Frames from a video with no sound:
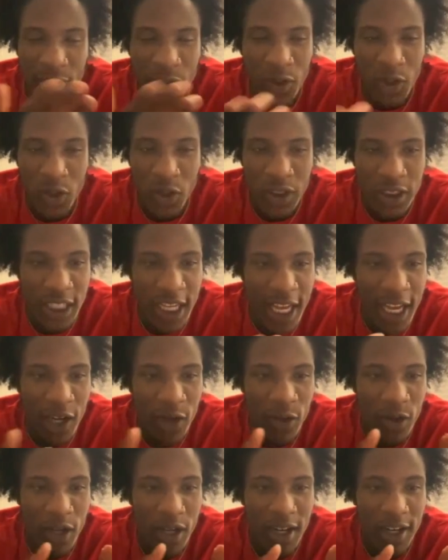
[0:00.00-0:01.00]
you're a
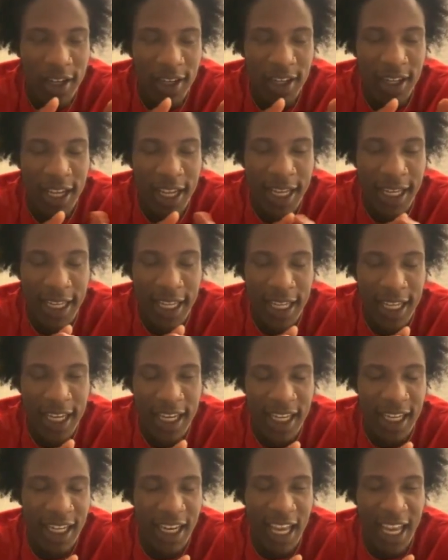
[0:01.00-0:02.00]
Jaguar. And
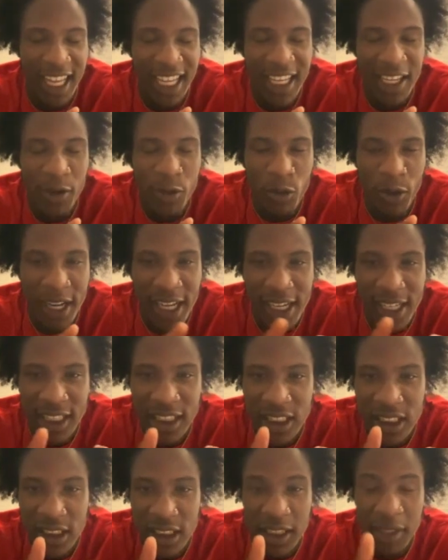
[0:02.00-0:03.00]
then like he
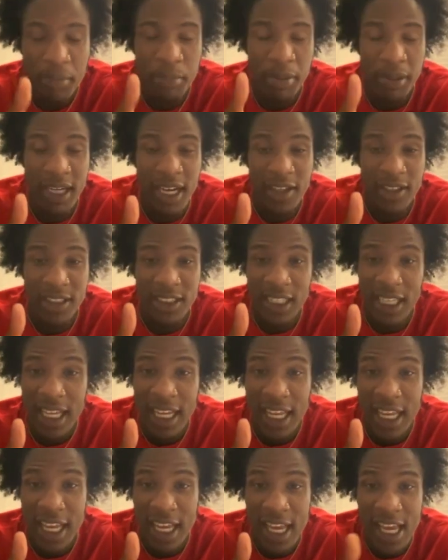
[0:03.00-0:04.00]
put out his
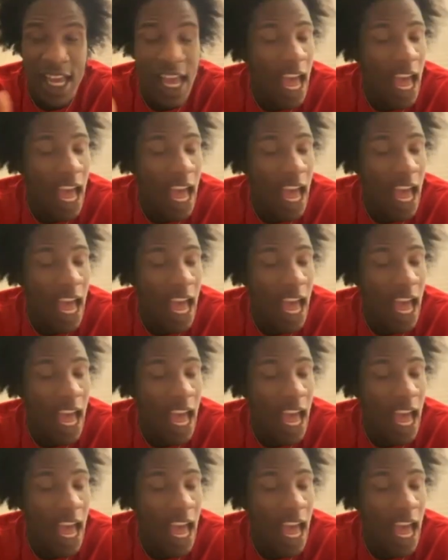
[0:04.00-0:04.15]
hand.